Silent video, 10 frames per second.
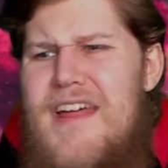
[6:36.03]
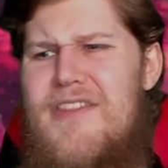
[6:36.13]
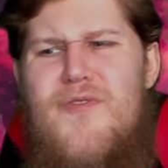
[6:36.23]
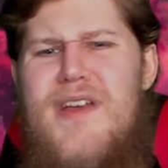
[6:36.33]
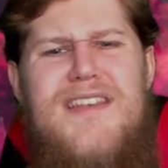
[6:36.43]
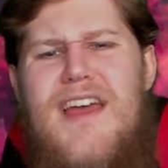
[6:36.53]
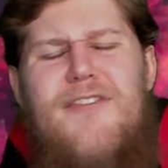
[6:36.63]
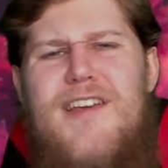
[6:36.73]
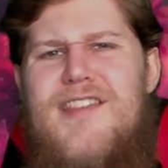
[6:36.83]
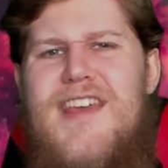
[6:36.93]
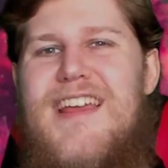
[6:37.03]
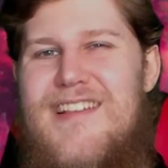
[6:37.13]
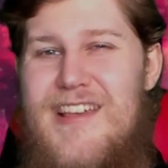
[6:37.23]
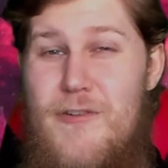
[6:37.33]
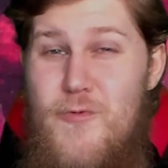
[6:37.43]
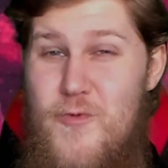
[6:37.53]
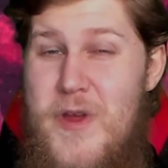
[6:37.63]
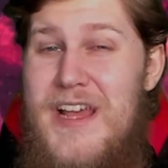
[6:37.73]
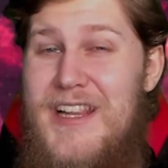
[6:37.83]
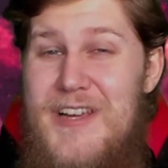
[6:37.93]
you can definitely see it's like a
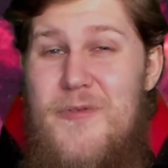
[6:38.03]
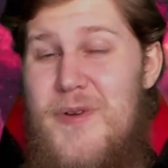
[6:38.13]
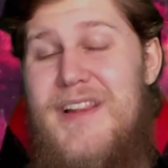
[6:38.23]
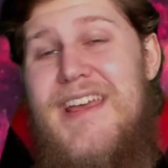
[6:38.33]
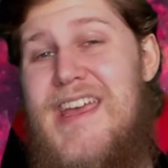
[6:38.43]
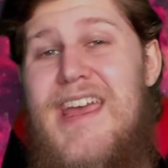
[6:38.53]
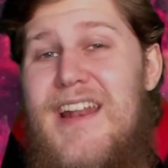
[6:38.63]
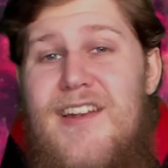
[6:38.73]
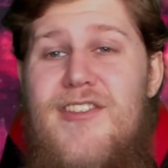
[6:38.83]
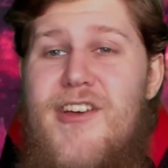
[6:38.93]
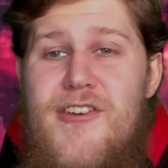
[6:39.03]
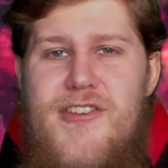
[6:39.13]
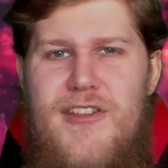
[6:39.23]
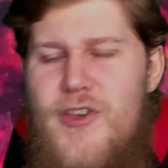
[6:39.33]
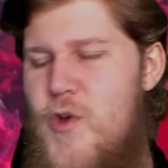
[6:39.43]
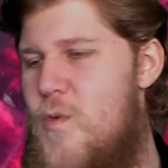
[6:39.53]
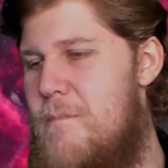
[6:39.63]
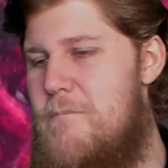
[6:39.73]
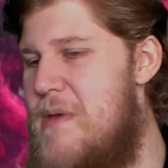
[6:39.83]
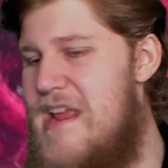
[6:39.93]
really heated discussion as who
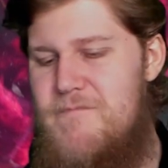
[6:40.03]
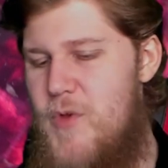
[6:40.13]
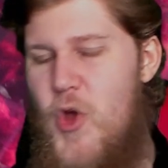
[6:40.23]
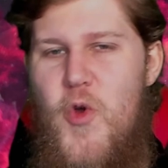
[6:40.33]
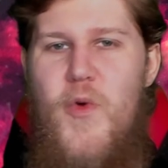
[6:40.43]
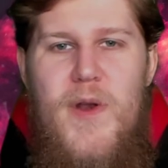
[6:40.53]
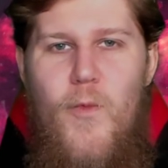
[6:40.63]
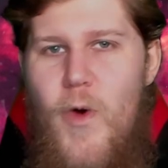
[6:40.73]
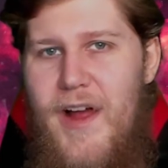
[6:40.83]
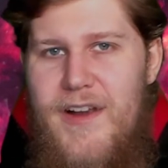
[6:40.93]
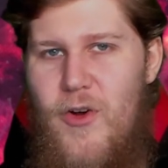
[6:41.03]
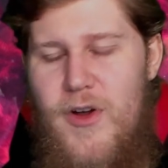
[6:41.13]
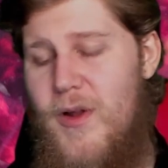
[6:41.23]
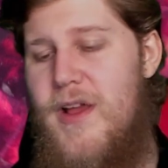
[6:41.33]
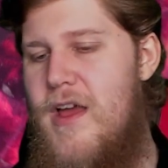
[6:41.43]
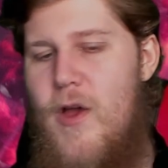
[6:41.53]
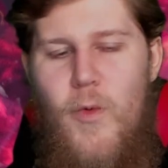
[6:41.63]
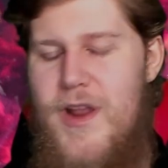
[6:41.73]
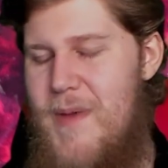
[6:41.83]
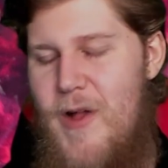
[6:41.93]
would beat who and what, or
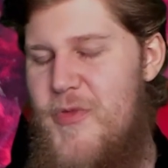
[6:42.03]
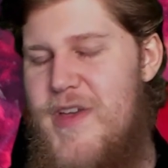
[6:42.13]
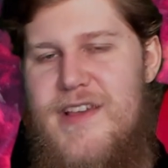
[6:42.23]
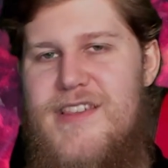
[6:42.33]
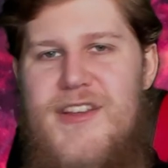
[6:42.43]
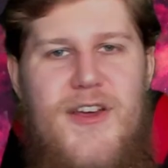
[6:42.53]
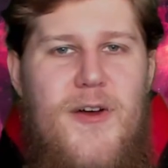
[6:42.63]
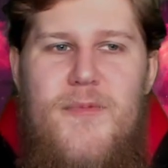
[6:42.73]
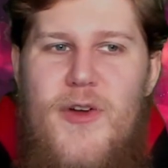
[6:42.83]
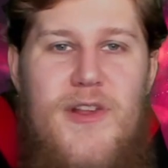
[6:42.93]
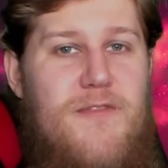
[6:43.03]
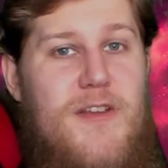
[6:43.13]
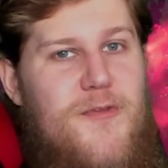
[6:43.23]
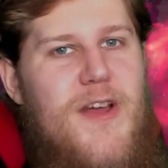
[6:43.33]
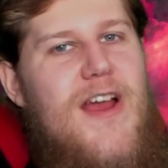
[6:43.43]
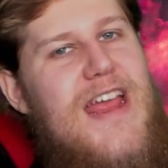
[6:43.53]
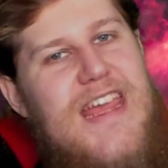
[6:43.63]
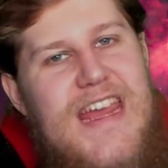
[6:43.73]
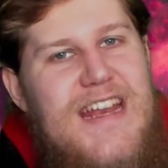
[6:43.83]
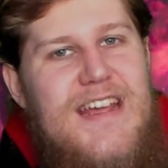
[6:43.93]
what about this, you know? So it's very
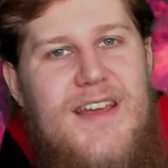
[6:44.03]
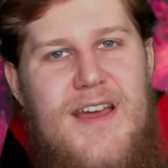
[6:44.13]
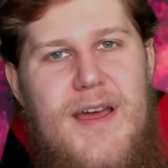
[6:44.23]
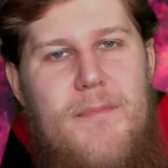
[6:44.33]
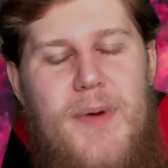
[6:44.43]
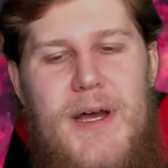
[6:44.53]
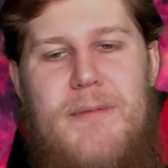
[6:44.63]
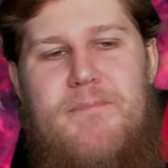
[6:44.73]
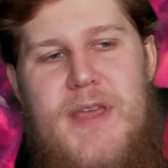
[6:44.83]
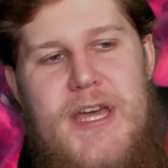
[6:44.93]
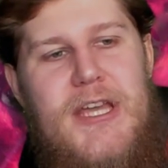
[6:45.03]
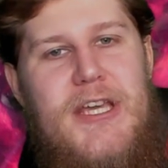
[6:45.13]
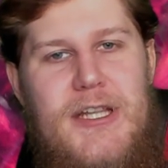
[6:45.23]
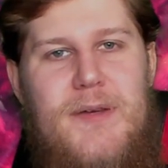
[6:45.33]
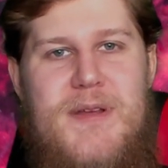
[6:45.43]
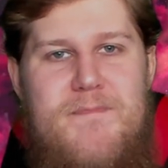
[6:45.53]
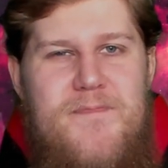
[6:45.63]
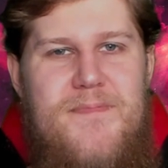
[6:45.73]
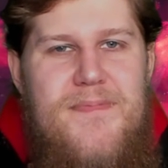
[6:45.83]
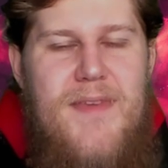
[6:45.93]
heated, but Guilliman
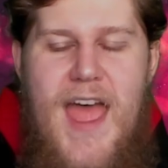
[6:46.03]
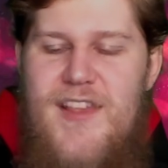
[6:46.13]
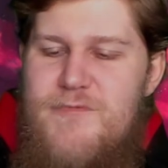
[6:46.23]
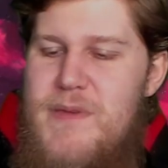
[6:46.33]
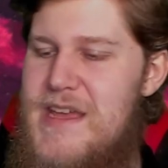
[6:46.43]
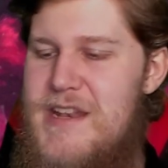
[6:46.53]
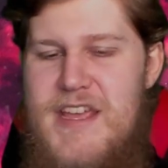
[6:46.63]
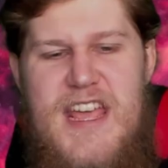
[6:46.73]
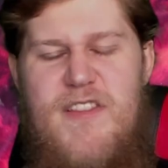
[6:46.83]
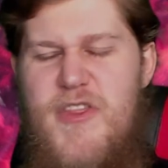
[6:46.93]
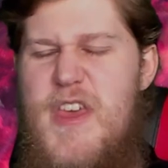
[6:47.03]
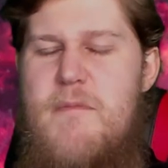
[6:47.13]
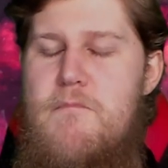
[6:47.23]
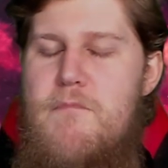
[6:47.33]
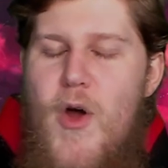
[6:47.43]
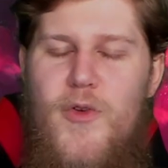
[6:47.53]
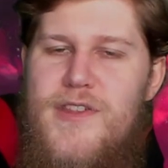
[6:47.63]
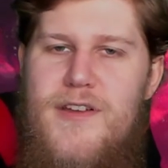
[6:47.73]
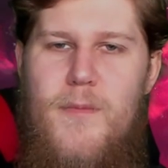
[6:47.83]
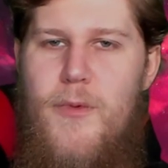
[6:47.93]
has been in the
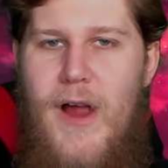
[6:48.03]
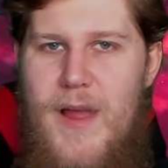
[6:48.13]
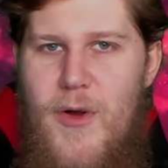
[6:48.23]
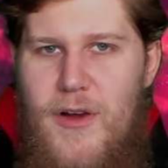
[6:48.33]
most Primarch